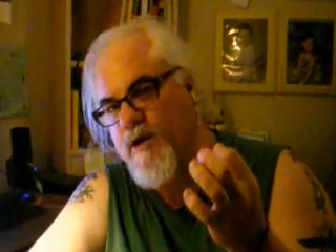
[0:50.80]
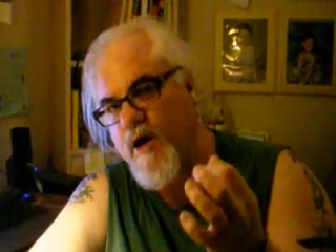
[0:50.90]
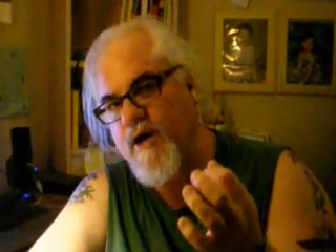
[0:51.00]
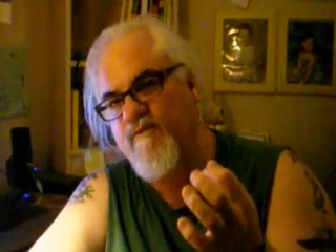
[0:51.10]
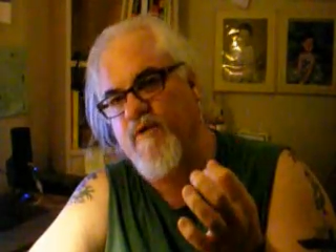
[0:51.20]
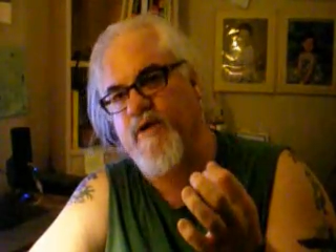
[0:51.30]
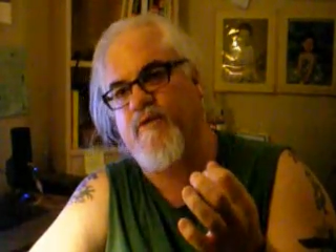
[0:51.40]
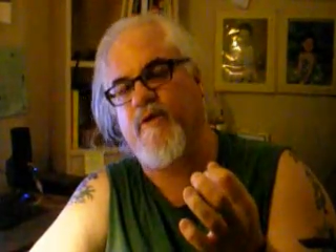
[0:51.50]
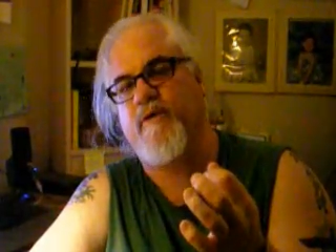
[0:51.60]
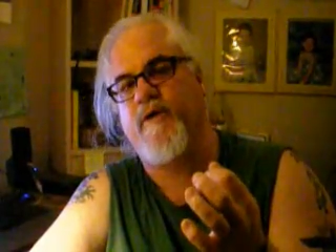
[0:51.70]
Conflict
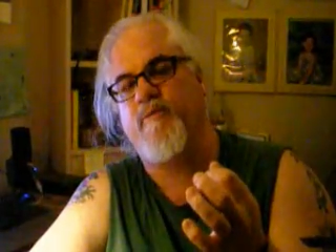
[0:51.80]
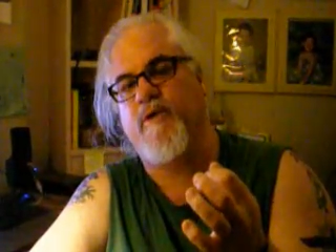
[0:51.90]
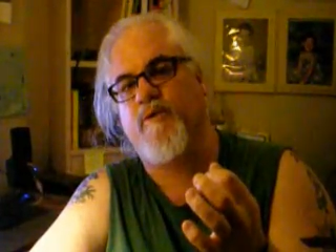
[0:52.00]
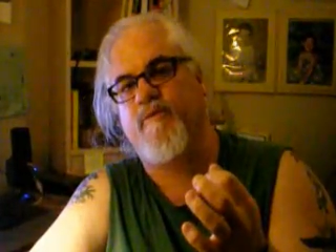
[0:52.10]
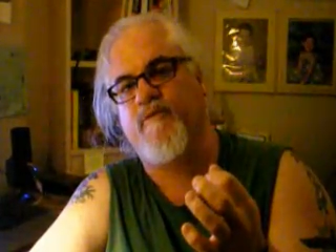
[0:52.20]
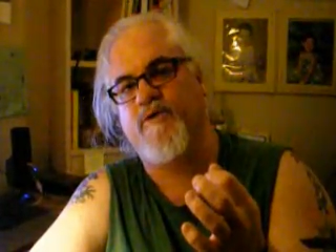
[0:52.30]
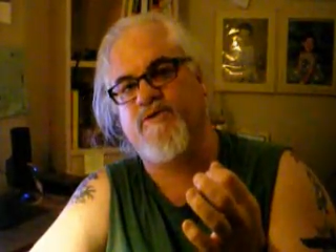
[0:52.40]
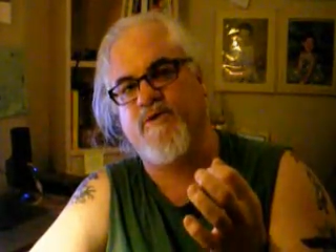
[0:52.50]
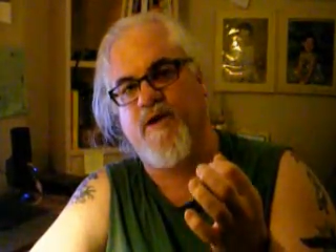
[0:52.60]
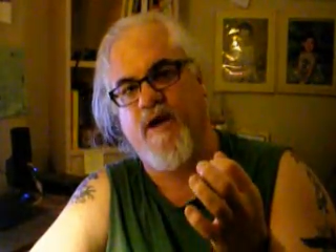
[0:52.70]
theory, your book
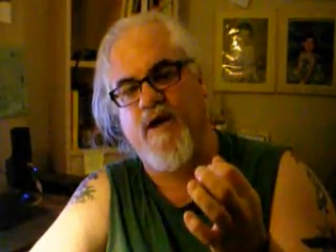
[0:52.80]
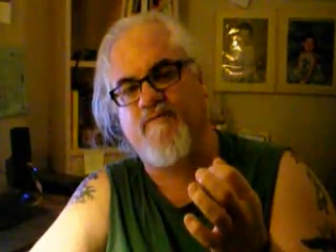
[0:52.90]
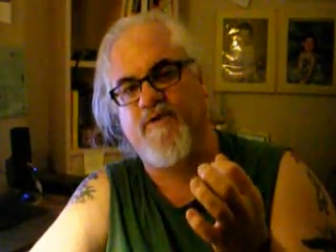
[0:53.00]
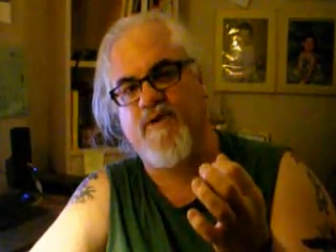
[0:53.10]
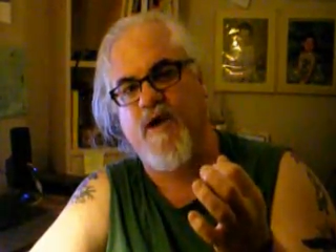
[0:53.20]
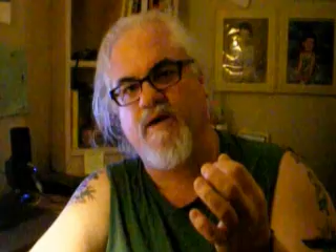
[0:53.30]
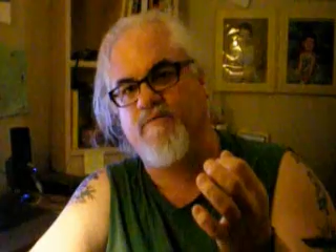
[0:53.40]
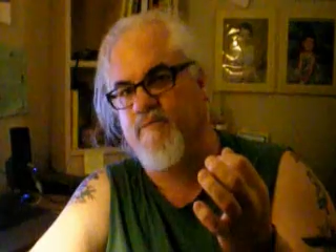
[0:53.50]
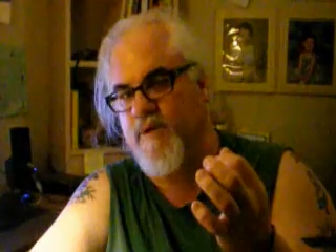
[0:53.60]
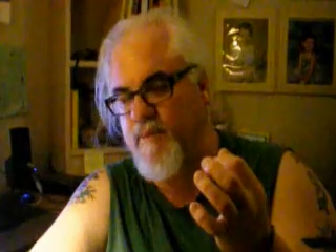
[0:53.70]
refers to it. I often talk
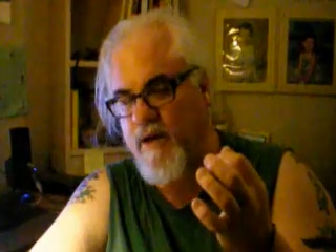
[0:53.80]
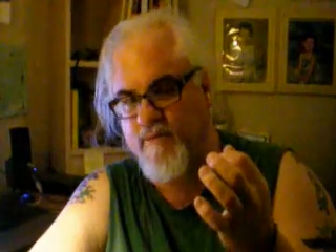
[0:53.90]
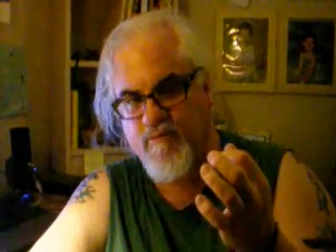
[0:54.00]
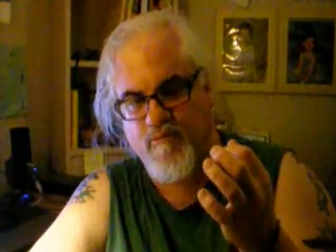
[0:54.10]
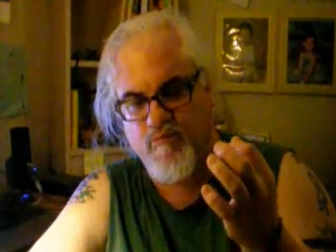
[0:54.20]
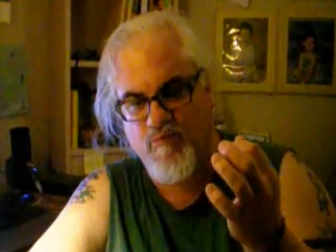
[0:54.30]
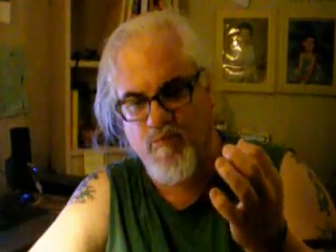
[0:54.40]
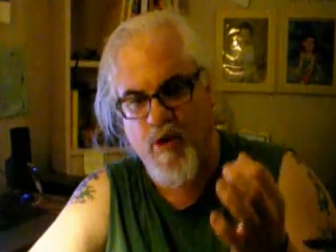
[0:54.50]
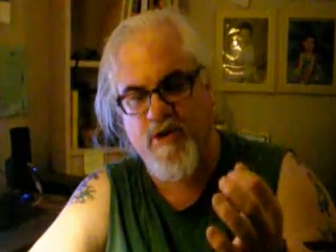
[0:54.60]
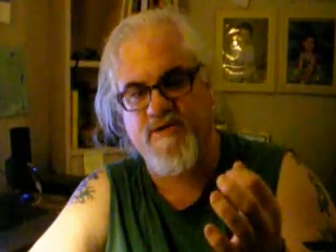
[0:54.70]
about
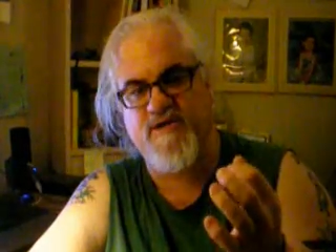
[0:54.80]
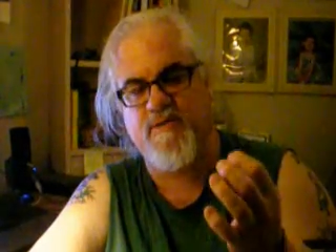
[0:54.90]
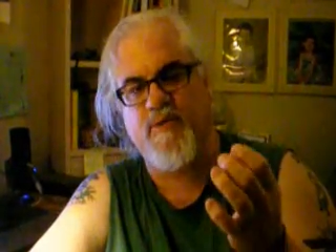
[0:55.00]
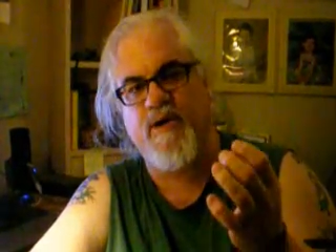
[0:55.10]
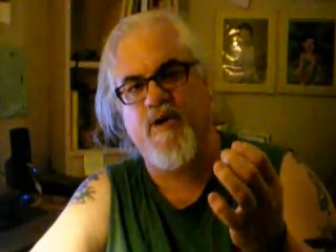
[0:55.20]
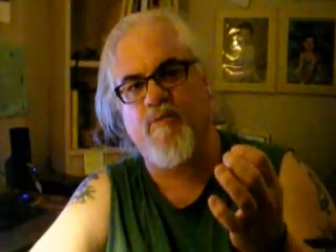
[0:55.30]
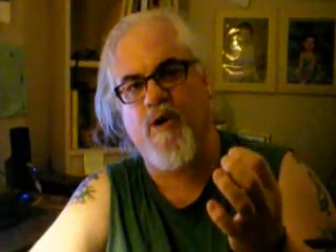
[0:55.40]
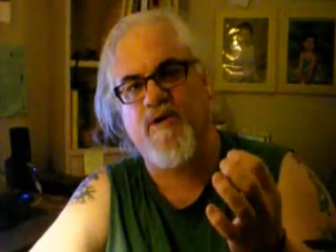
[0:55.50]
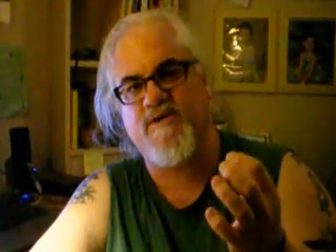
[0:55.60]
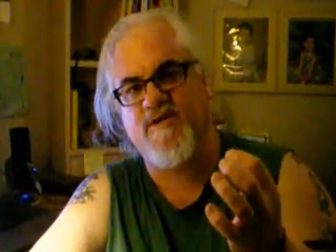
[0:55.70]
Marxism or
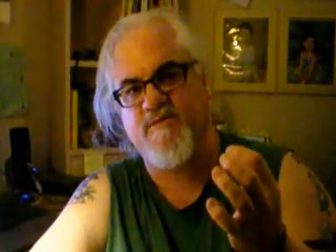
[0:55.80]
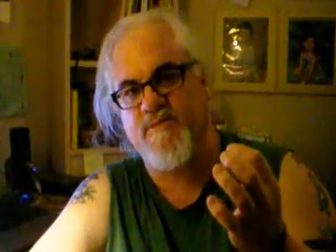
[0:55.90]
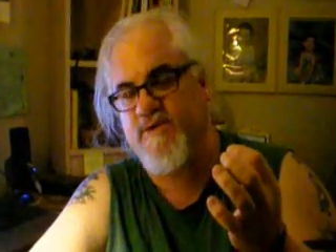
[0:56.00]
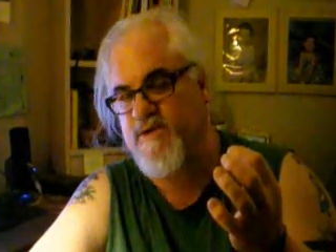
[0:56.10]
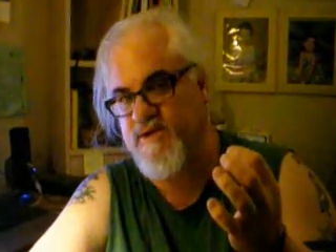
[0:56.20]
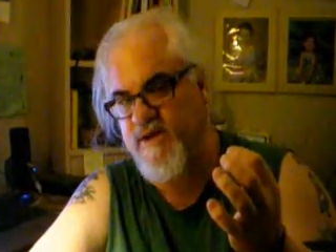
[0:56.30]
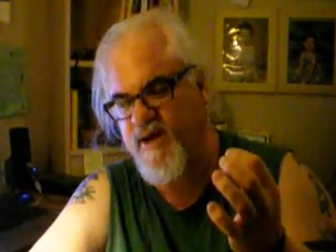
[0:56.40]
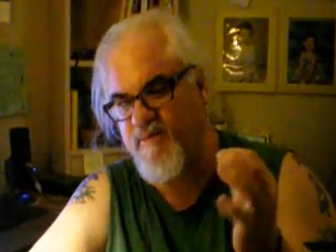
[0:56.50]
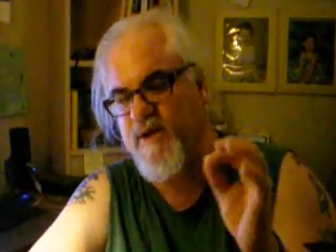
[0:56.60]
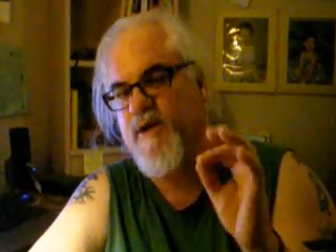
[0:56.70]
neo-Marxism. It's the
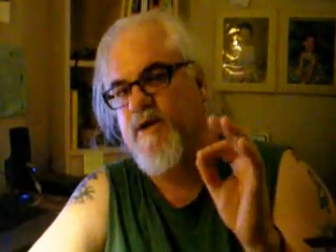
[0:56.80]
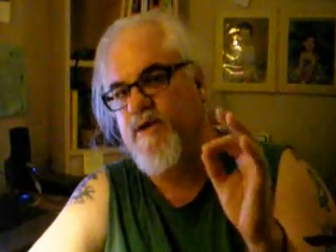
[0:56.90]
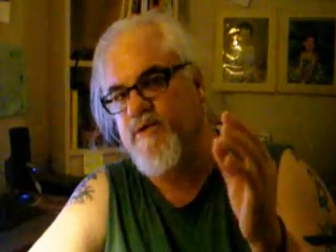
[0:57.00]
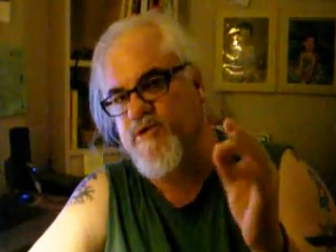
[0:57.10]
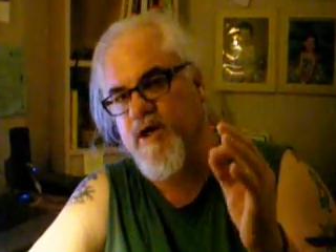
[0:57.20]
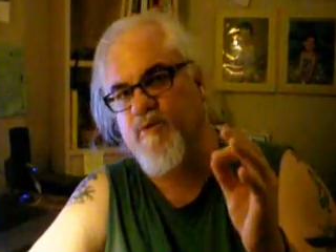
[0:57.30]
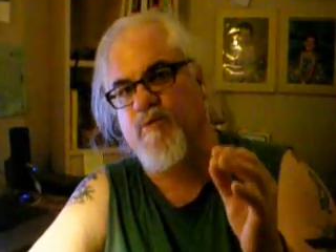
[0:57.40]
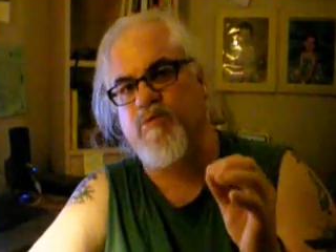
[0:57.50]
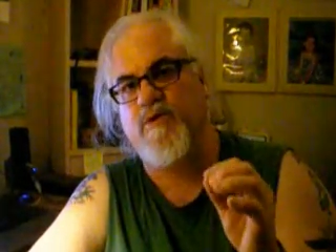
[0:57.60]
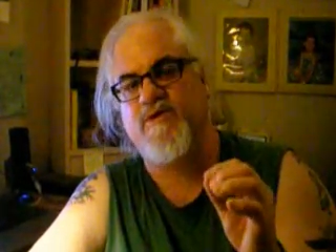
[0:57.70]
same
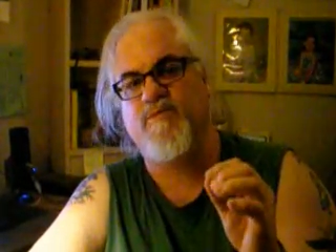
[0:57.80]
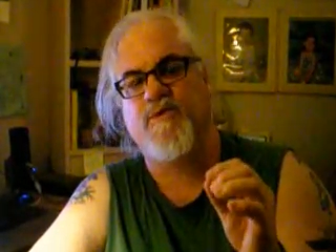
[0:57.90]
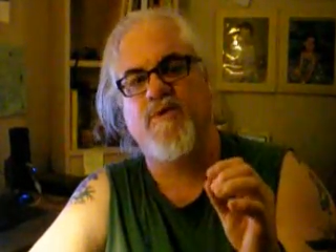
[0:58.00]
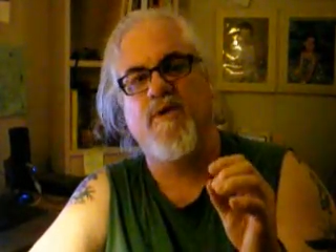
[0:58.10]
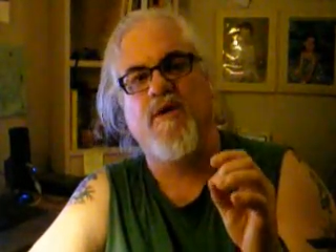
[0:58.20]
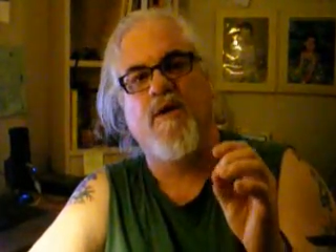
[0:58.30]
general principle.